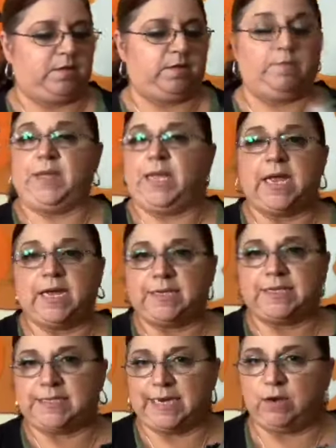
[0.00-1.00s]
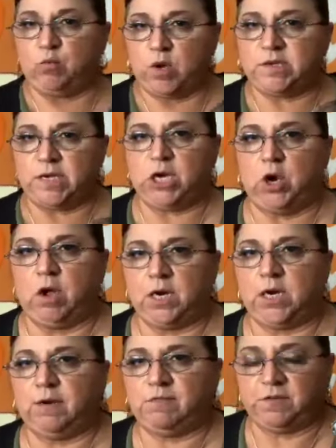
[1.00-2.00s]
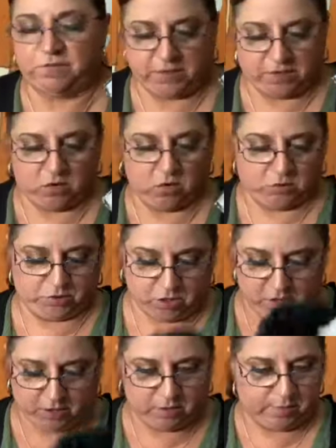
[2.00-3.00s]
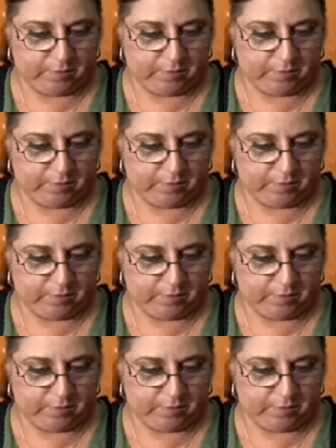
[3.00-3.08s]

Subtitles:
because it wasn't long enough to fit the whole doll.